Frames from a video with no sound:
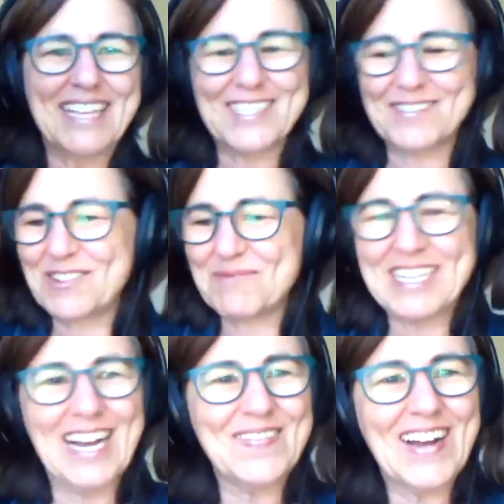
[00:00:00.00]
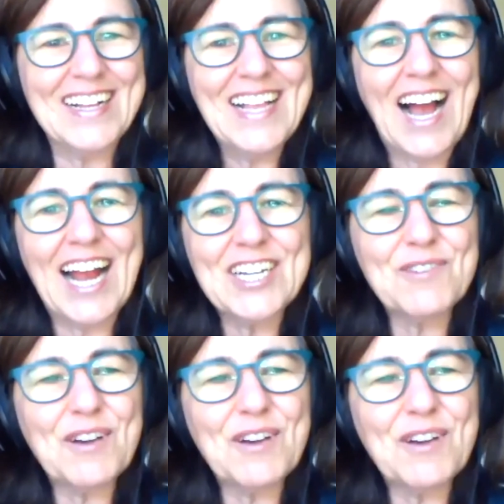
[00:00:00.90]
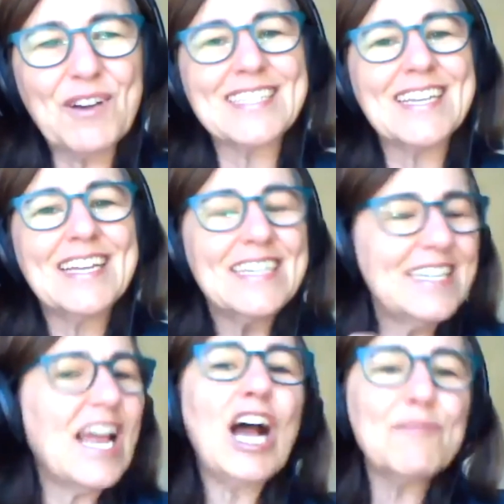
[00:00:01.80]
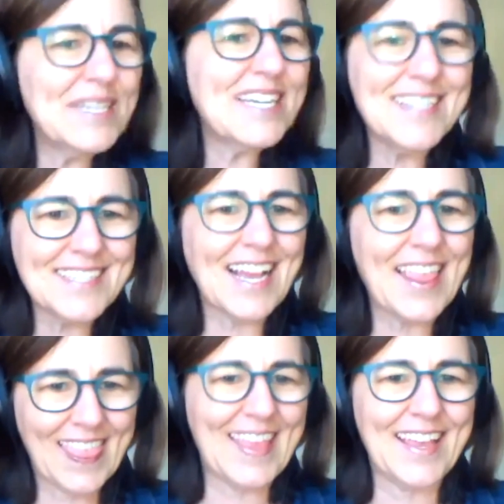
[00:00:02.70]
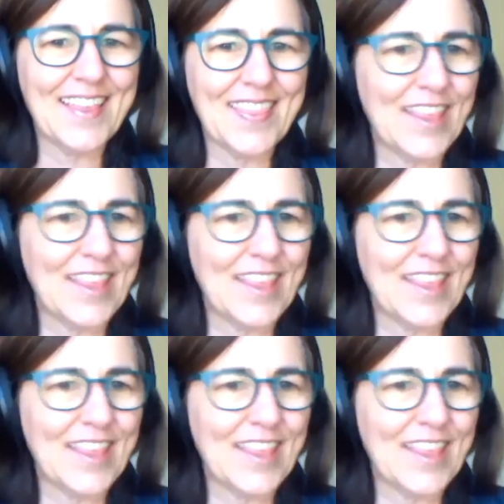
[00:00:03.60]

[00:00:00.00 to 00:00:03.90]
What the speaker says: plastic reusable cup. I do all those things, not because I think